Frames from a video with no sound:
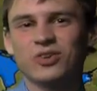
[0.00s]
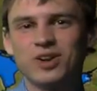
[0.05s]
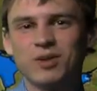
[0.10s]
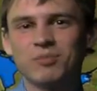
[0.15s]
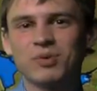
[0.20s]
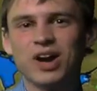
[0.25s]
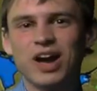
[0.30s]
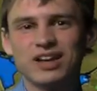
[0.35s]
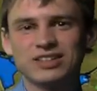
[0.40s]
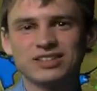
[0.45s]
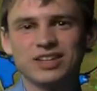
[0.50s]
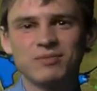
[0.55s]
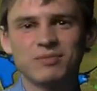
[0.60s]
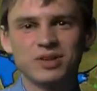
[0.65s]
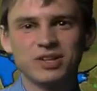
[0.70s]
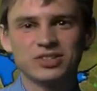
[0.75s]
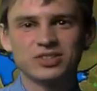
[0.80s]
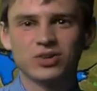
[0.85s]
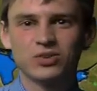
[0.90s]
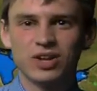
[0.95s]
Nebraska,
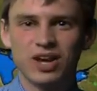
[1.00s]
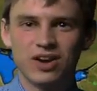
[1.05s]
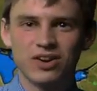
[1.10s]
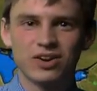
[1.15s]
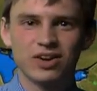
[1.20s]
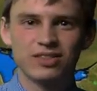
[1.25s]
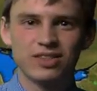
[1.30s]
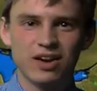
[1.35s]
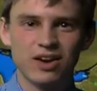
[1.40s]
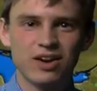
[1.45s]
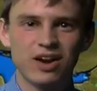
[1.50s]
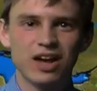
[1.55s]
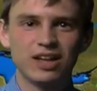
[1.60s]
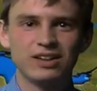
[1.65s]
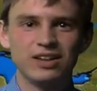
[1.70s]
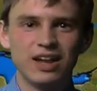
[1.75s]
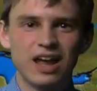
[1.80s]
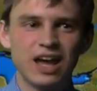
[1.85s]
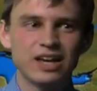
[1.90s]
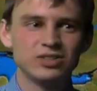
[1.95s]
Minnesota area there,
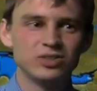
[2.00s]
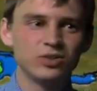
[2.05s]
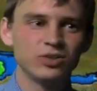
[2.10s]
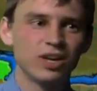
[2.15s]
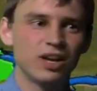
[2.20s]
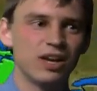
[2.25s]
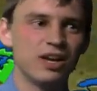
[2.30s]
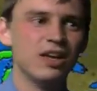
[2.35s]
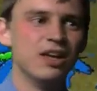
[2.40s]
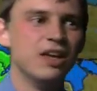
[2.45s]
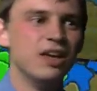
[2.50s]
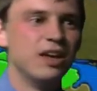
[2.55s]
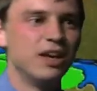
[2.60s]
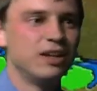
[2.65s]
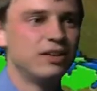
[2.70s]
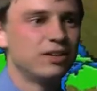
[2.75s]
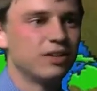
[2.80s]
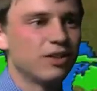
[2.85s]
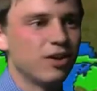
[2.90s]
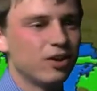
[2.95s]
and then as you get
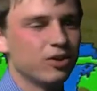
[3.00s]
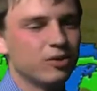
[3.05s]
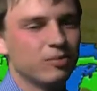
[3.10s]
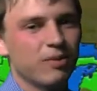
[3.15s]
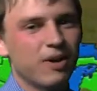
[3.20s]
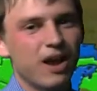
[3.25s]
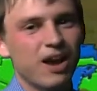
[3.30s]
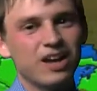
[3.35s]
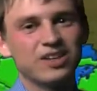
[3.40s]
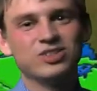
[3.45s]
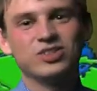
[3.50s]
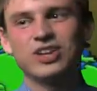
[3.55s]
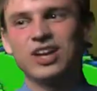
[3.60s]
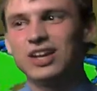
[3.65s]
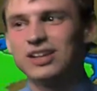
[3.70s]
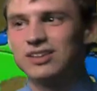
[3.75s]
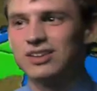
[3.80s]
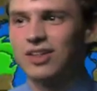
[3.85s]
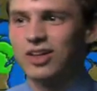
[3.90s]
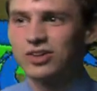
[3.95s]
into the
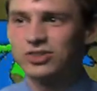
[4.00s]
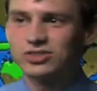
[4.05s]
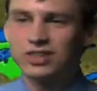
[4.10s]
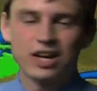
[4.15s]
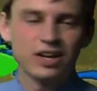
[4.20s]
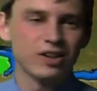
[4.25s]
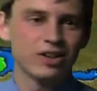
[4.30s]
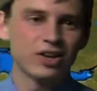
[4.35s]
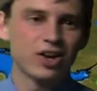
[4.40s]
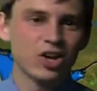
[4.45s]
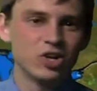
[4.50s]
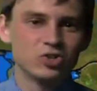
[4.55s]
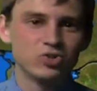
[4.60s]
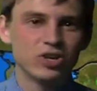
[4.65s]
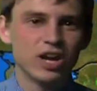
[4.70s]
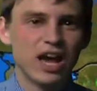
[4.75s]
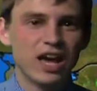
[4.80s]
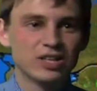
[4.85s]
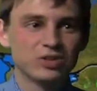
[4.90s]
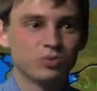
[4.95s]
other side of the
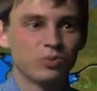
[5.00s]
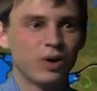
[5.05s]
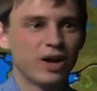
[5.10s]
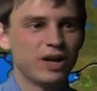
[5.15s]
country as